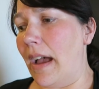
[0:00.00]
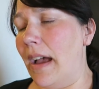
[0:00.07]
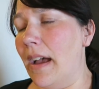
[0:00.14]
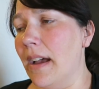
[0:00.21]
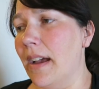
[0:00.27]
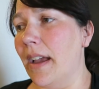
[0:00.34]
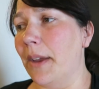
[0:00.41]

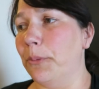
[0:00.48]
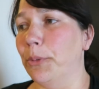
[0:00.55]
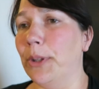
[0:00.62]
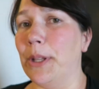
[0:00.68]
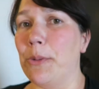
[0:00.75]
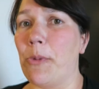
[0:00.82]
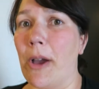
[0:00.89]
ah, I
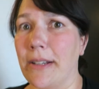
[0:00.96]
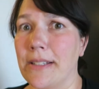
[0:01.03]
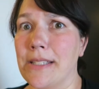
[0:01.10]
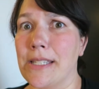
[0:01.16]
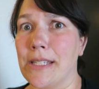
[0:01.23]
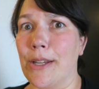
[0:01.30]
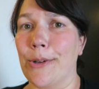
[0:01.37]
really
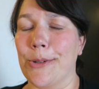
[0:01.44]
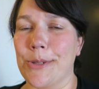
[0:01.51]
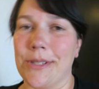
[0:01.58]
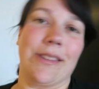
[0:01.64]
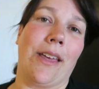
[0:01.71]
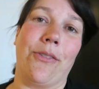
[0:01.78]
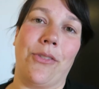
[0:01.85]
wanted to go
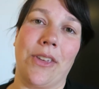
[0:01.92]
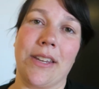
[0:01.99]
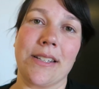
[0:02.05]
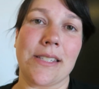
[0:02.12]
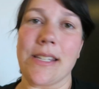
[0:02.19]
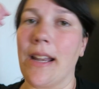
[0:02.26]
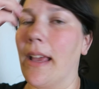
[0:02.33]
to the
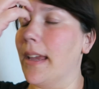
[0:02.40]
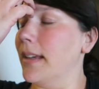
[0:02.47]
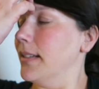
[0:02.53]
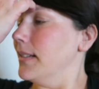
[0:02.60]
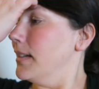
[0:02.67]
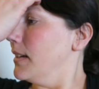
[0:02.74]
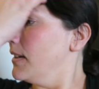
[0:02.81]
thing
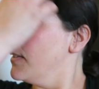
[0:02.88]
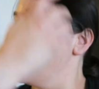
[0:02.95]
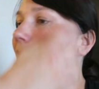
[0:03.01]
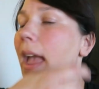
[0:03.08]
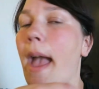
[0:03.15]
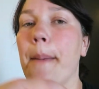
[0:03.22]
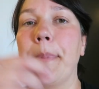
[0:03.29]
tonight,
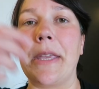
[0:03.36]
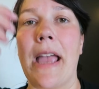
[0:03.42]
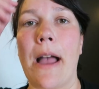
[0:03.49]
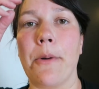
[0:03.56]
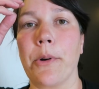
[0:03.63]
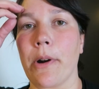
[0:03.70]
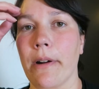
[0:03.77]
the
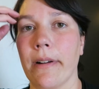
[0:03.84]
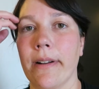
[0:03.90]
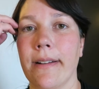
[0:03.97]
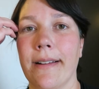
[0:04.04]
happy hour,